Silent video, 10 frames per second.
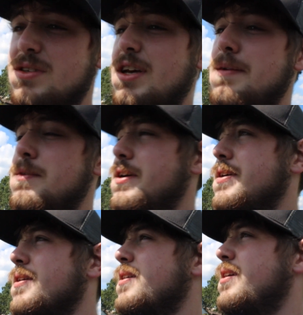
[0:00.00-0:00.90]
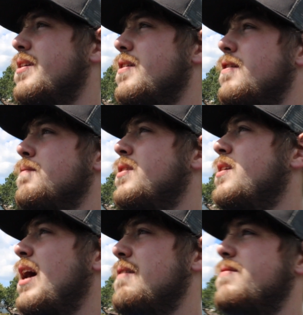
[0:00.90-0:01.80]
the same deer.
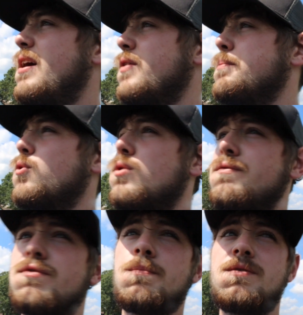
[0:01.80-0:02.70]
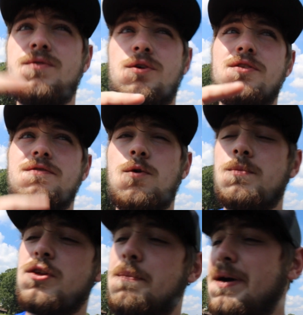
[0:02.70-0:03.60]
I finally pulled him from the front of the
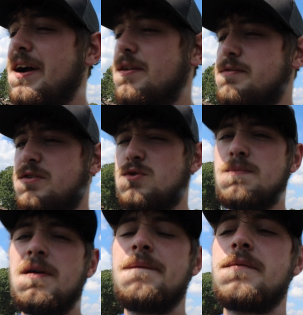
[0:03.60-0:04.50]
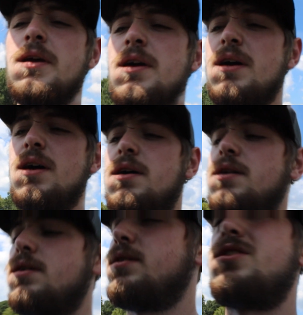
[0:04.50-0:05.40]
farm to the back of the farm.
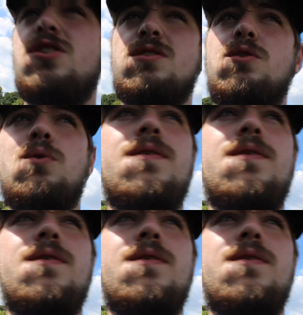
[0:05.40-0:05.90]
It's just a little